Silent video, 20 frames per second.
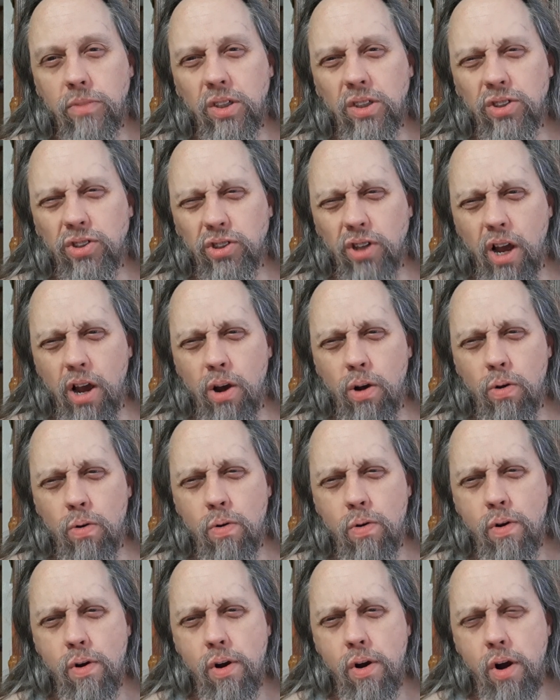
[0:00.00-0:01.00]

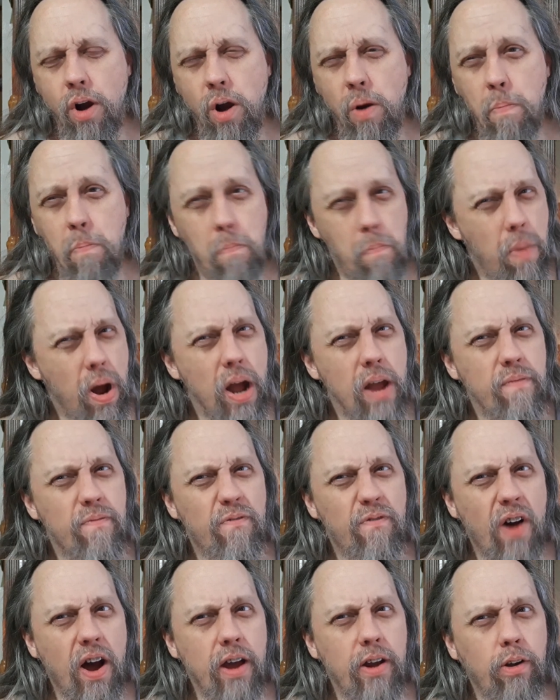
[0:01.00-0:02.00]
So, my
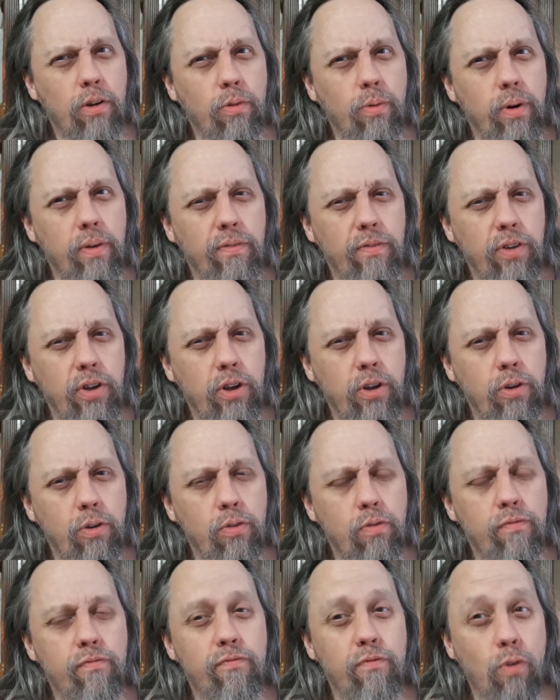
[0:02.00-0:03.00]
final
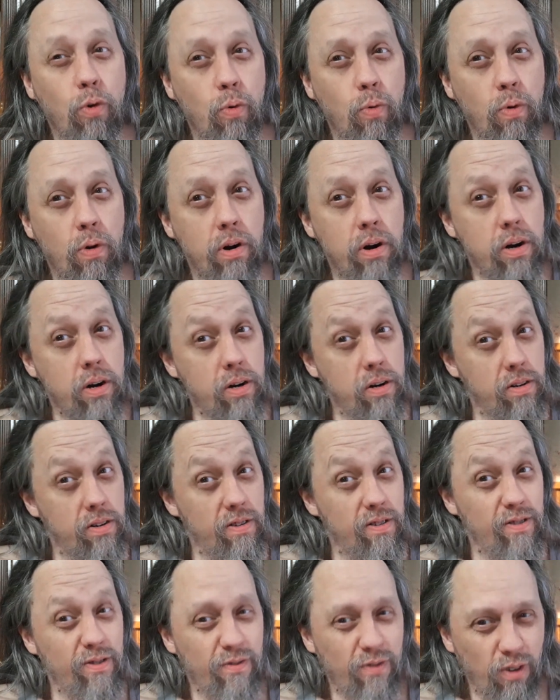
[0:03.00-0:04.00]
review for
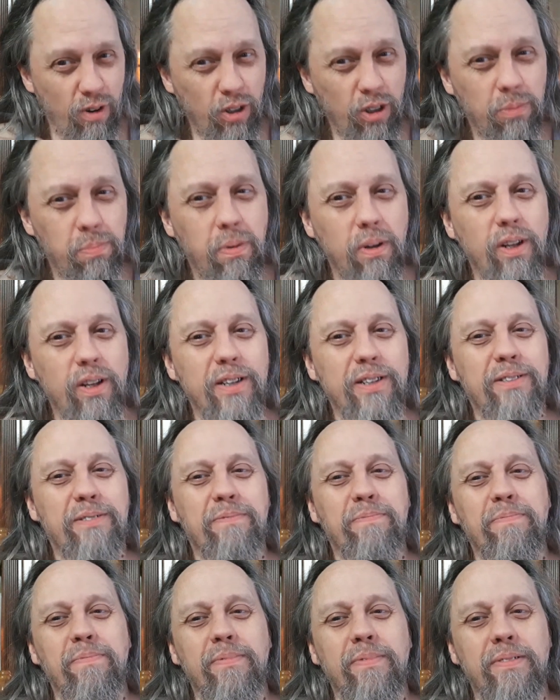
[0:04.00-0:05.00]
First Blood
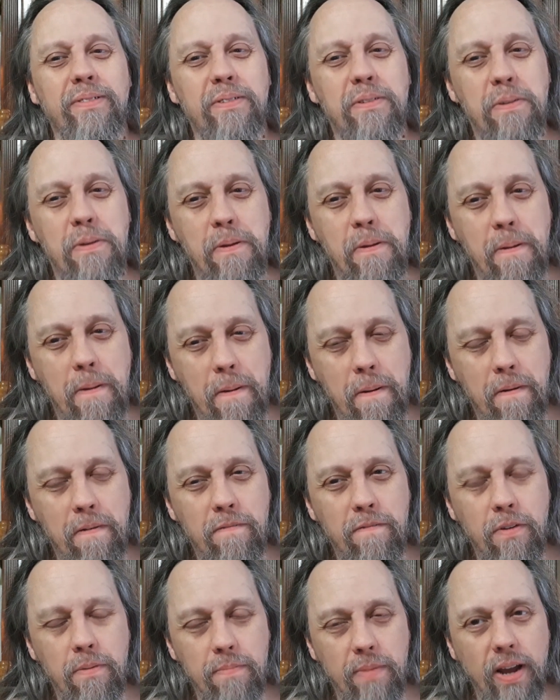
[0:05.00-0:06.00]

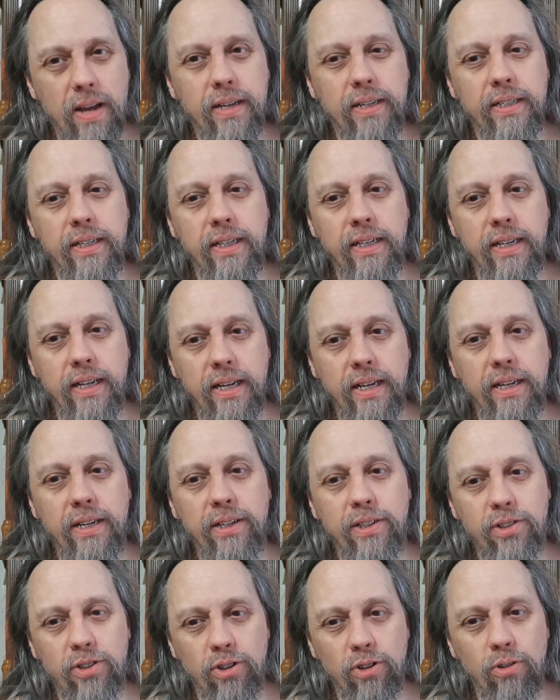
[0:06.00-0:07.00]
from
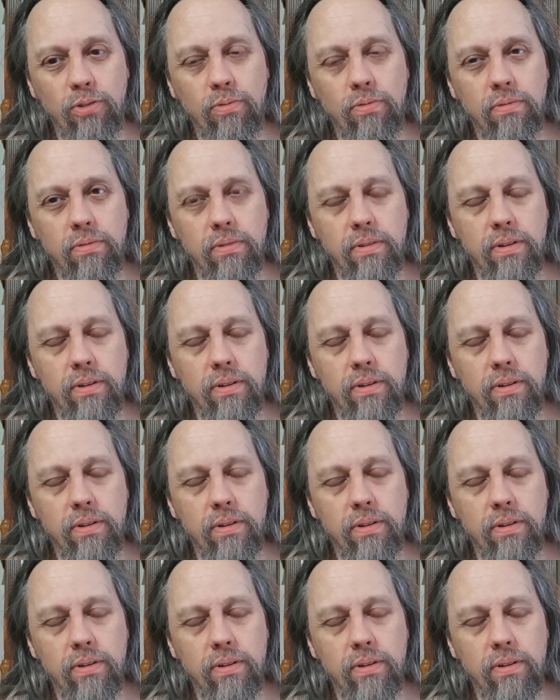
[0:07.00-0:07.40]
1982.